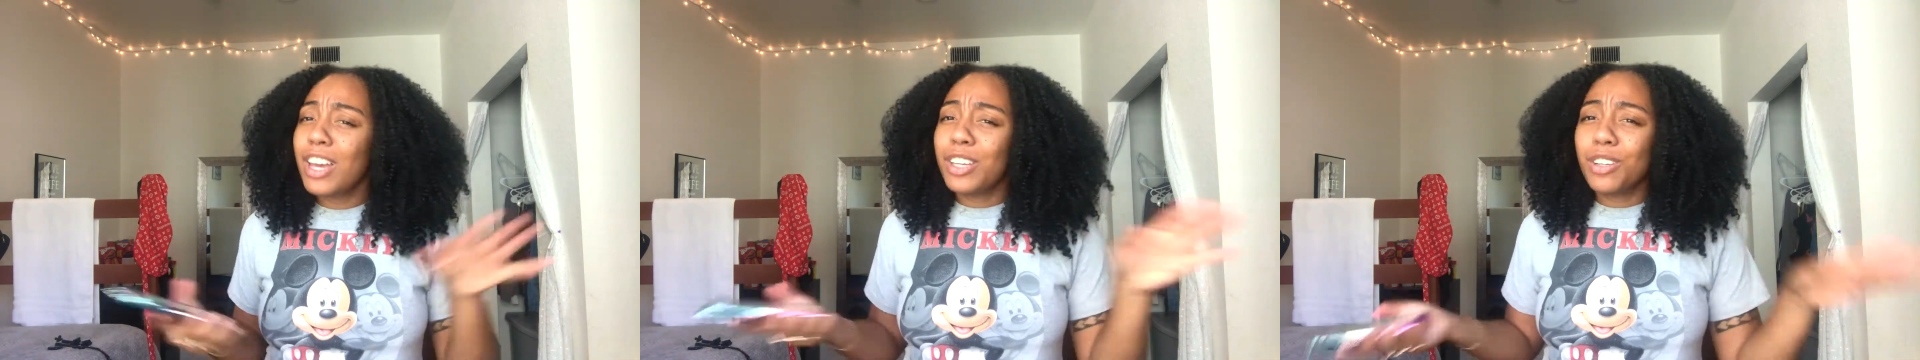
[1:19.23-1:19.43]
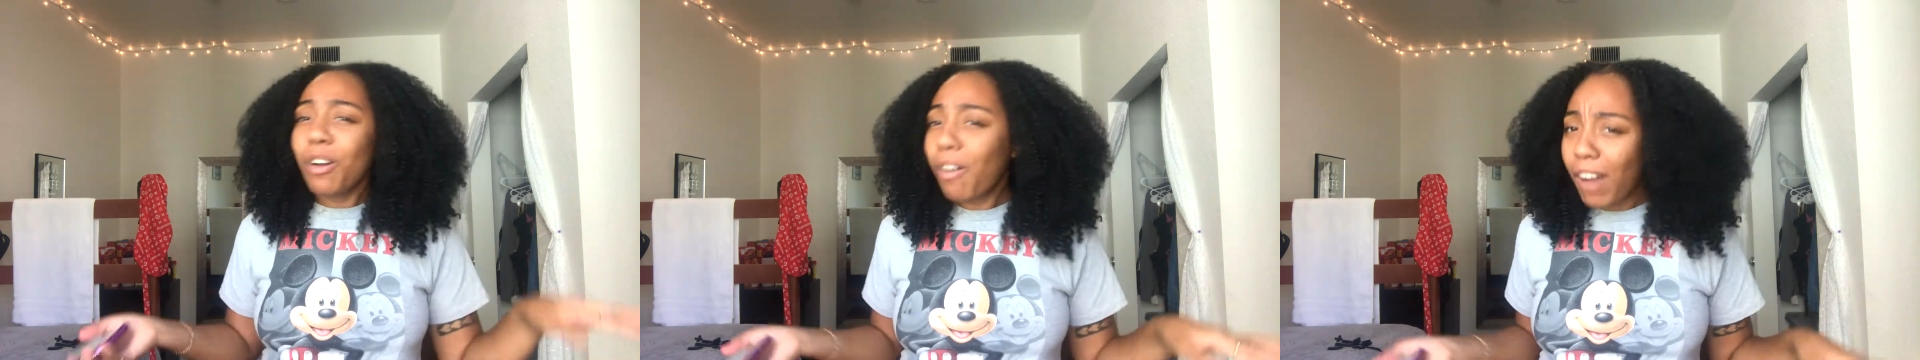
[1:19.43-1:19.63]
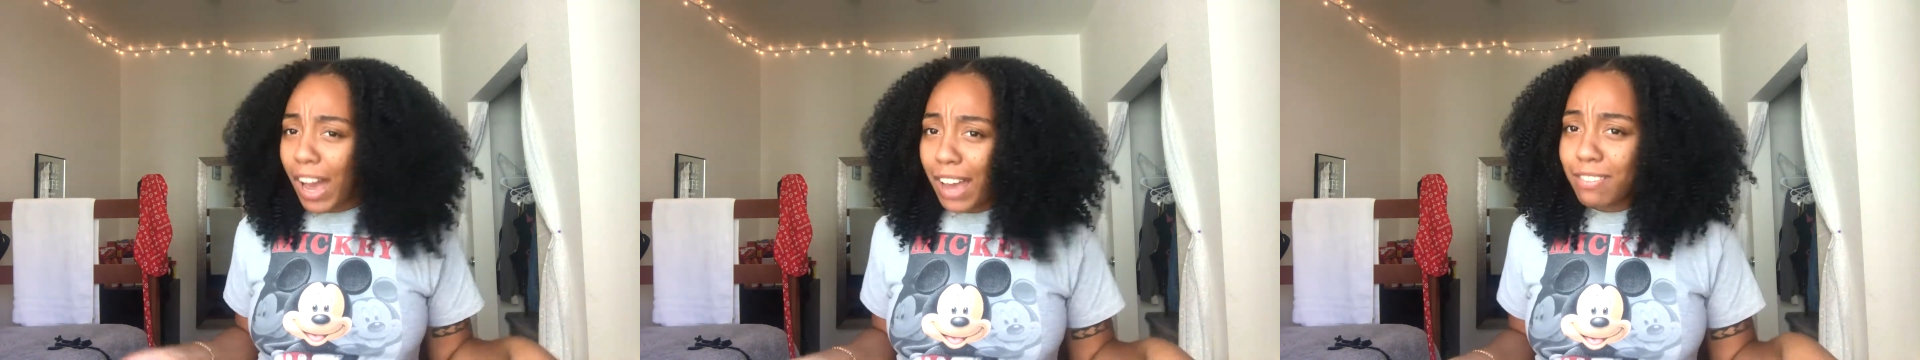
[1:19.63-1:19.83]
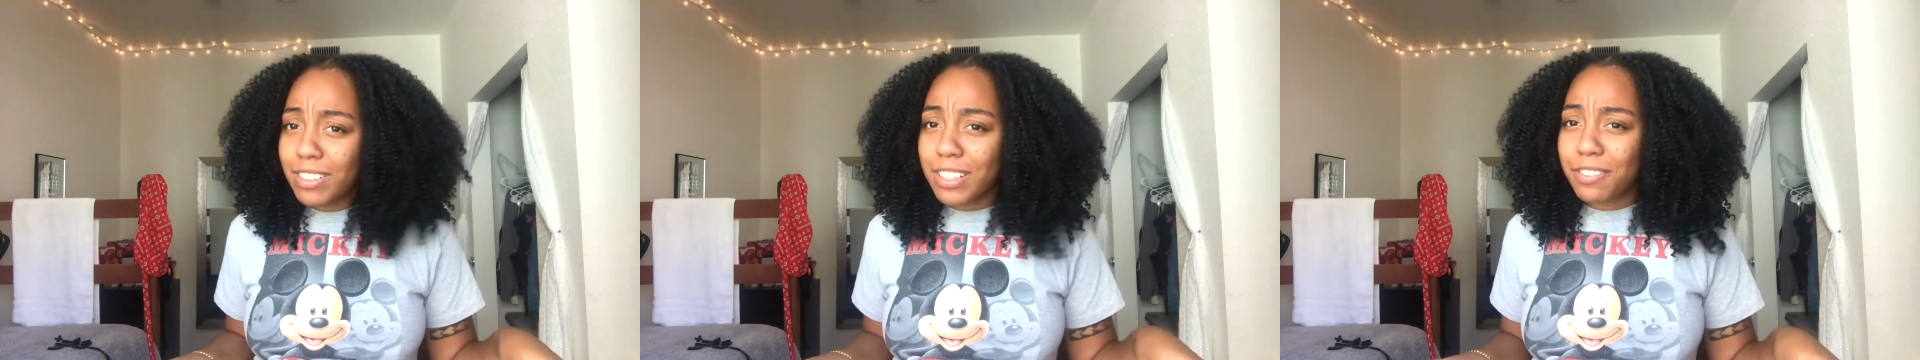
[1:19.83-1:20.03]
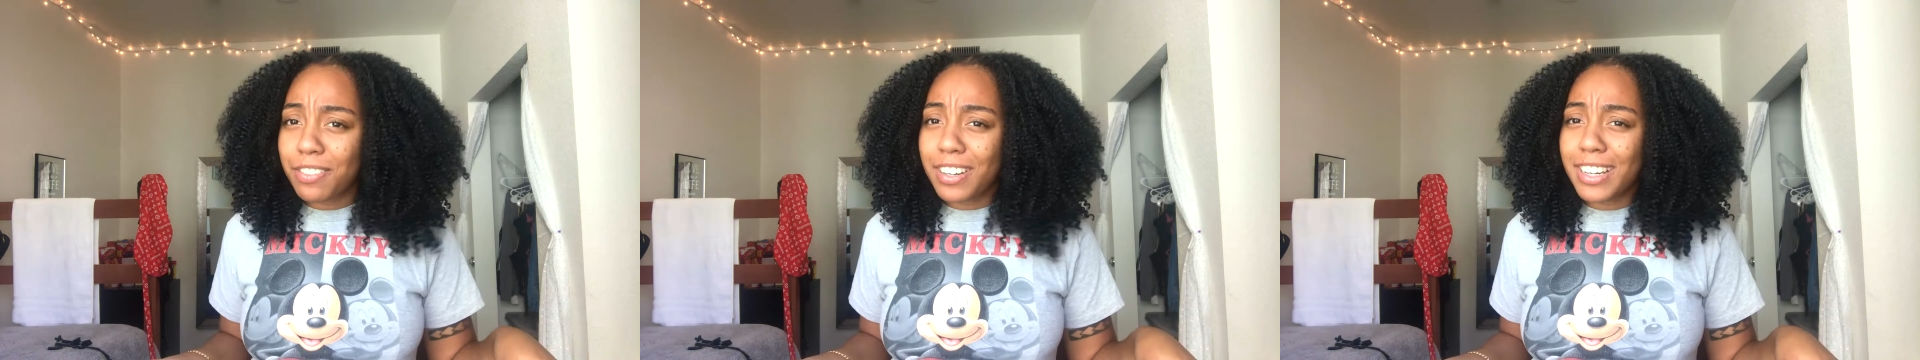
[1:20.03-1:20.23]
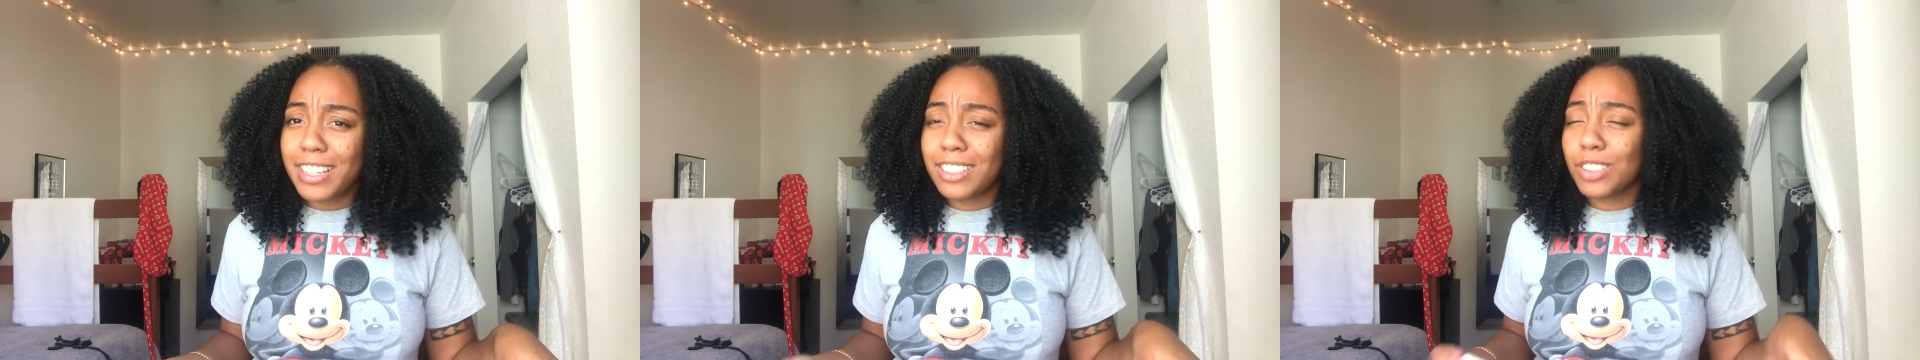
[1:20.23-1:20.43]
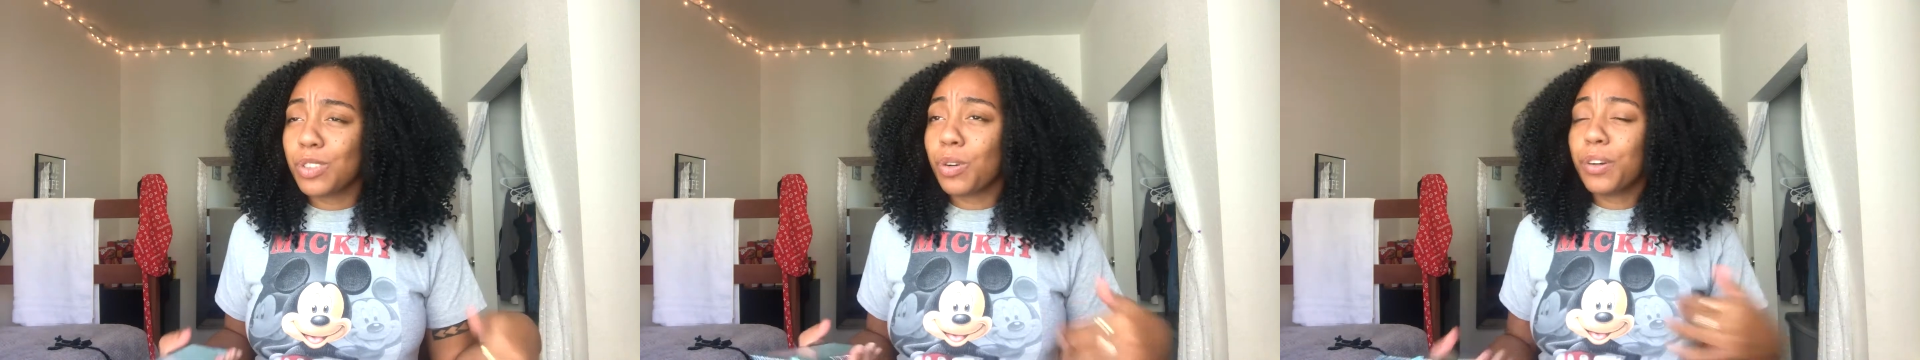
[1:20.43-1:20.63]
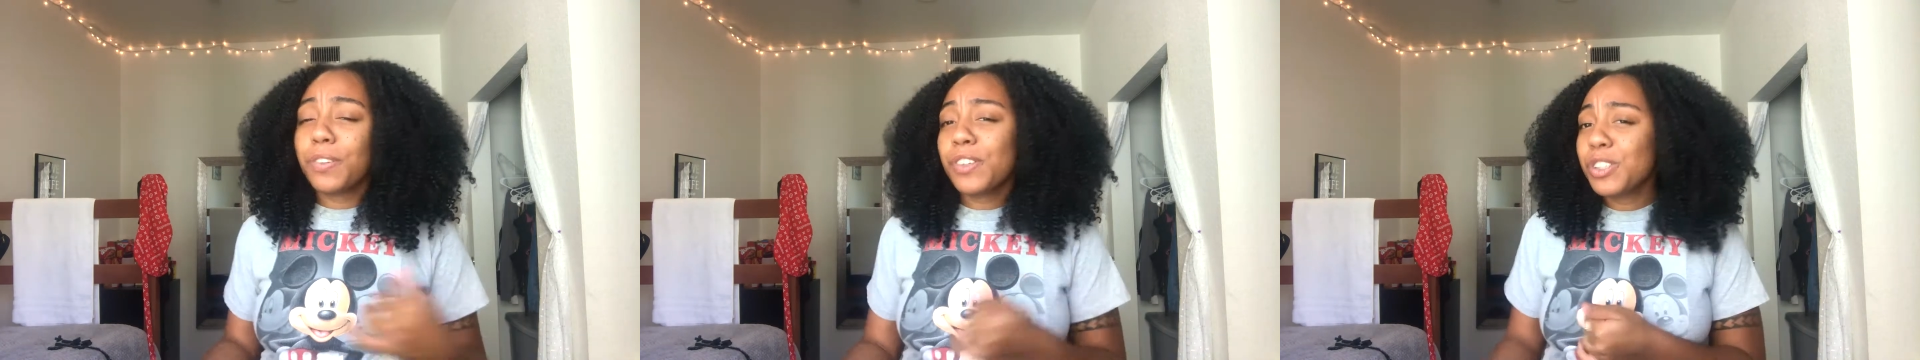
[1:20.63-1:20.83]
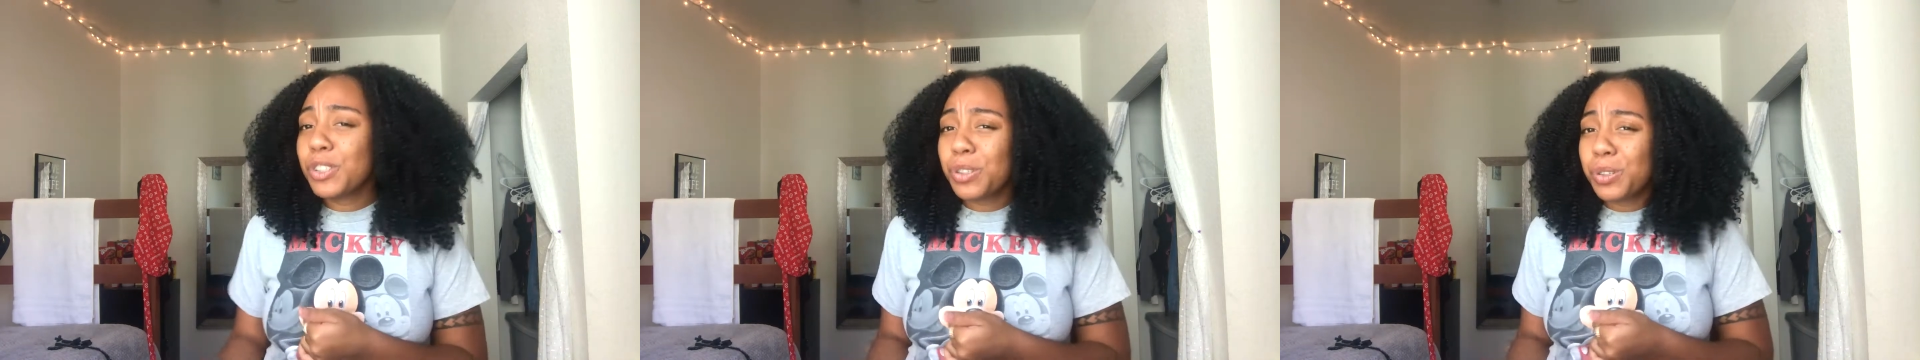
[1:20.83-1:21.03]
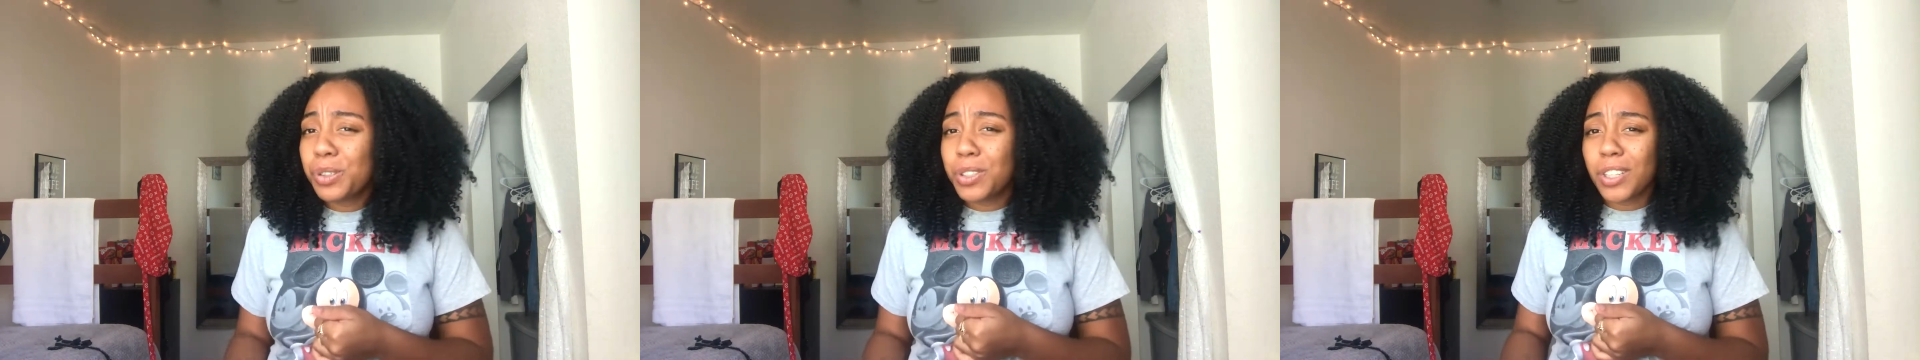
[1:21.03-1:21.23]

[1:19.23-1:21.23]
You don't have any friends, or if you do,